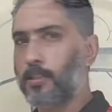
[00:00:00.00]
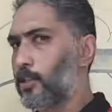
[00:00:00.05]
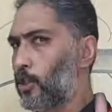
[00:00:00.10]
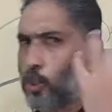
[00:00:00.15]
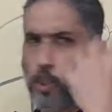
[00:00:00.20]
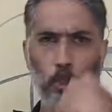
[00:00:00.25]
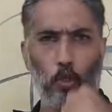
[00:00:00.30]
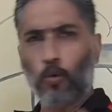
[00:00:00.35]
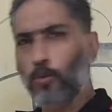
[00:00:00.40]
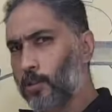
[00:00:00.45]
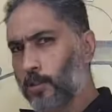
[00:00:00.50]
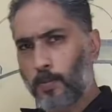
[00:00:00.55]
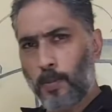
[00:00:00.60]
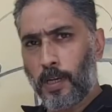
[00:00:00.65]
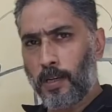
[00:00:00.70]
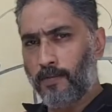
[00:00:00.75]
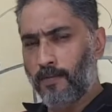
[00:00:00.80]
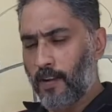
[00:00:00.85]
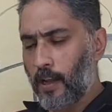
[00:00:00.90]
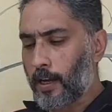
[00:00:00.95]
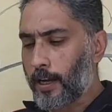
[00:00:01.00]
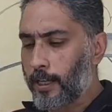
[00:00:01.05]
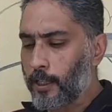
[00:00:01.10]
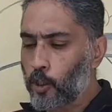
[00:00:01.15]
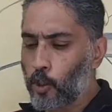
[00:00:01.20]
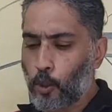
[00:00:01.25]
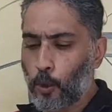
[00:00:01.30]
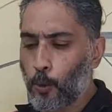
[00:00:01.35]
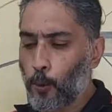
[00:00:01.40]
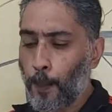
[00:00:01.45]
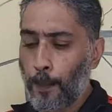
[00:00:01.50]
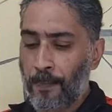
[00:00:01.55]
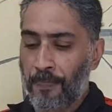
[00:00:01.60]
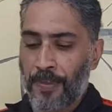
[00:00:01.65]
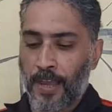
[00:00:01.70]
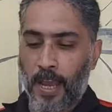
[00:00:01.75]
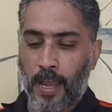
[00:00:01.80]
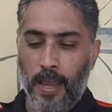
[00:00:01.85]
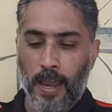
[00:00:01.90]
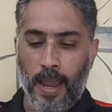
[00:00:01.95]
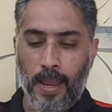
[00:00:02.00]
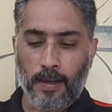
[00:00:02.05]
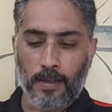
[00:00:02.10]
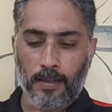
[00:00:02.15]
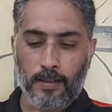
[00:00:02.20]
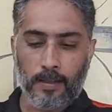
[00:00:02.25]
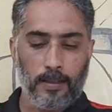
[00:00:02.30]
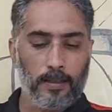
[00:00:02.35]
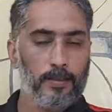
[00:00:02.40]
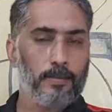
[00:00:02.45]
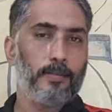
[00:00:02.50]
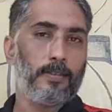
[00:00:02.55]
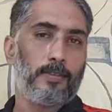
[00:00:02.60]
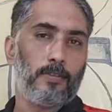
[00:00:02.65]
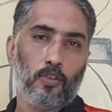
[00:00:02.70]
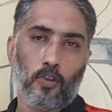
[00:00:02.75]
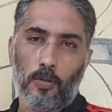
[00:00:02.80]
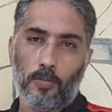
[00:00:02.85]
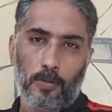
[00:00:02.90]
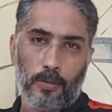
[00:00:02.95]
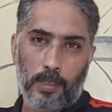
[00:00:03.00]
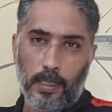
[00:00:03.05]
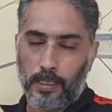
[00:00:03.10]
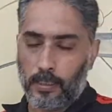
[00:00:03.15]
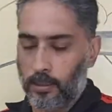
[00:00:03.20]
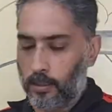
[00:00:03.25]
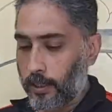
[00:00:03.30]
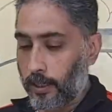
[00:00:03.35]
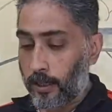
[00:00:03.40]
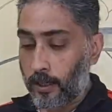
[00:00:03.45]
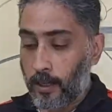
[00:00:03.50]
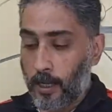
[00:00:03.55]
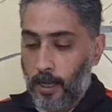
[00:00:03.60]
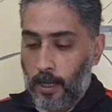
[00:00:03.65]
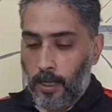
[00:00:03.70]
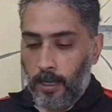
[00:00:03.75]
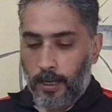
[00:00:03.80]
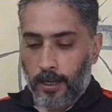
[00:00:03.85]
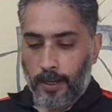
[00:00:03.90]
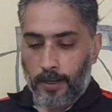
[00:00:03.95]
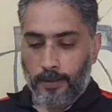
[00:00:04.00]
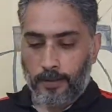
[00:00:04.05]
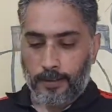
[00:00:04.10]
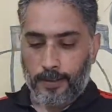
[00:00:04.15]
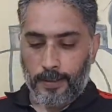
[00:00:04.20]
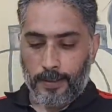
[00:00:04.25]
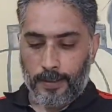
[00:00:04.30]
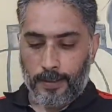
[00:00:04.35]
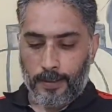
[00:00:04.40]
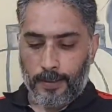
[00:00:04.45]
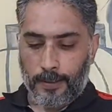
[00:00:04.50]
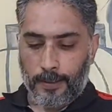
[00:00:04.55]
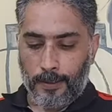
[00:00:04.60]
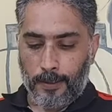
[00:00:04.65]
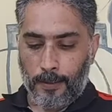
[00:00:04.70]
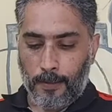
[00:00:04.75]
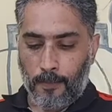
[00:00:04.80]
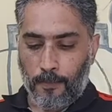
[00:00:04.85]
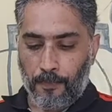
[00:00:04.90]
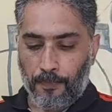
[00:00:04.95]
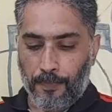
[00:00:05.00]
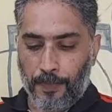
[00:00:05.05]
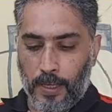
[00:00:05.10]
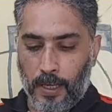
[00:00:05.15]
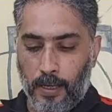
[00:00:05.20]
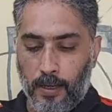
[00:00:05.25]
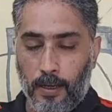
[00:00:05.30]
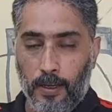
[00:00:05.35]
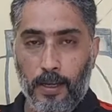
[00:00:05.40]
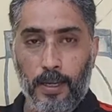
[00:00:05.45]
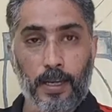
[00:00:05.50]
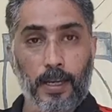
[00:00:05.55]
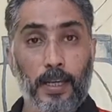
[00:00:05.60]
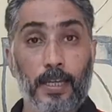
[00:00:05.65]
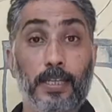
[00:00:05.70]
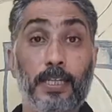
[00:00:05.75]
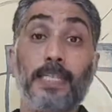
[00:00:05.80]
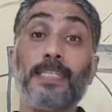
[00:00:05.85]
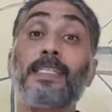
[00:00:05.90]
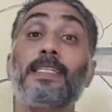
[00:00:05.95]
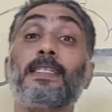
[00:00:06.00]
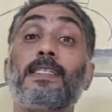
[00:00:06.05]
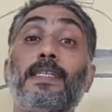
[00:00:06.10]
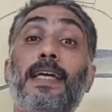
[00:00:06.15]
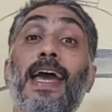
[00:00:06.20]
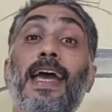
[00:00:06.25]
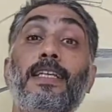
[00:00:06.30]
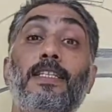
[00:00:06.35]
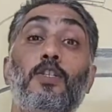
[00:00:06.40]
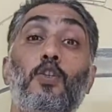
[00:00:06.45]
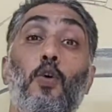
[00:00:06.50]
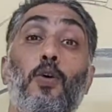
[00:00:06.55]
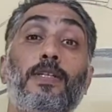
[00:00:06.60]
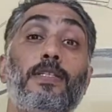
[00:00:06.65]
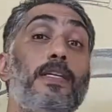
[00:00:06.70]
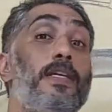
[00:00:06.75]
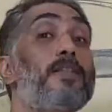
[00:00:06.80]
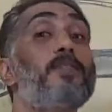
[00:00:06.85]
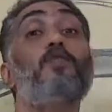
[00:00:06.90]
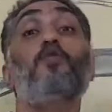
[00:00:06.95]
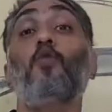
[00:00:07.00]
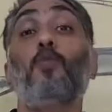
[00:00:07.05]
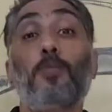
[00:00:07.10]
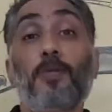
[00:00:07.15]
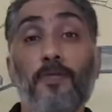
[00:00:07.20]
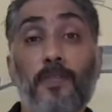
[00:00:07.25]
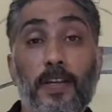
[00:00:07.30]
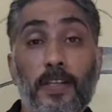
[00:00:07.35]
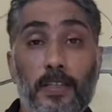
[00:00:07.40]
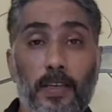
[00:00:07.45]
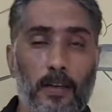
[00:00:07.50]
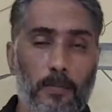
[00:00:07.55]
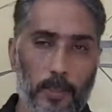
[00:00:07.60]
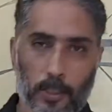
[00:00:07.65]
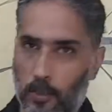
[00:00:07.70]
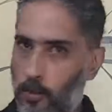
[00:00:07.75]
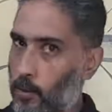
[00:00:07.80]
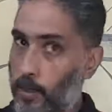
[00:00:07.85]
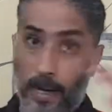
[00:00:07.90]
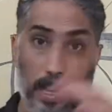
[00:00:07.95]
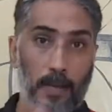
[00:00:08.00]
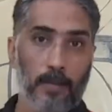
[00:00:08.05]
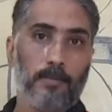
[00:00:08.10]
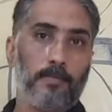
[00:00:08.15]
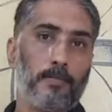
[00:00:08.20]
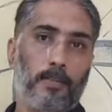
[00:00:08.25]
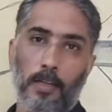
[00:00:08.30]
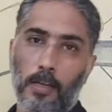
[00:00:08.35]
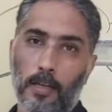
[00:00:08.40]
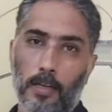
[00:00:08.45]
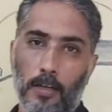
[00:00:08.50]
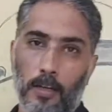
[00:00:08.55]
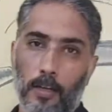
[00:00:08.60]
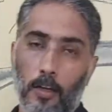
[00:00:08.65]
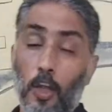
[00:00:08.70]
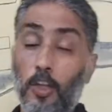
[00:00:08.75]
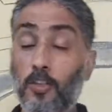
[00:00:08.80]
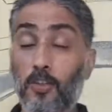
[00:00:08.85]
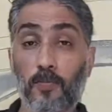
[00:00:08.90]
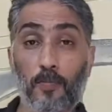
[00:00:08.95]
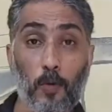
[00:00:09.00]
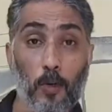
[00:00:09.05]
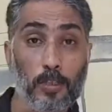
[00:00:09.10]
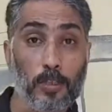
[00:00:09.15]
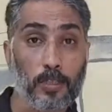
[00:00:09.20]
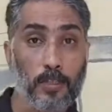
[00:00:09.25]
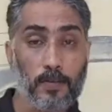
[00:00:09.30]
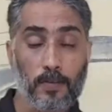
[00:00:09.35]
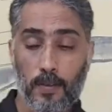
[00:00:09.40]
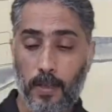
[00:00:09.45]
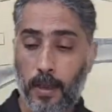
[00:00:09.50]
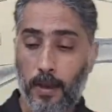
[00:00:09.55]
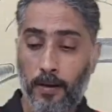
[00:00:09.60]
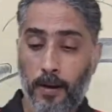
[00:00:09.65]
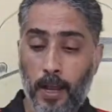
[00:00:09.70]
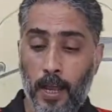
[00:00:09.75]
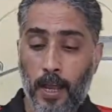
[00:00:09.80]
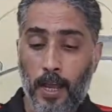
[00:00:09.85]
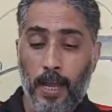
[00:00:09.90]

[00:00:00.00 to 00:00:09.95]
stones being flung at you, and there's jaw protection. Yeah, and it isn't as noisy as an open face helmet, so again, lots of positives there.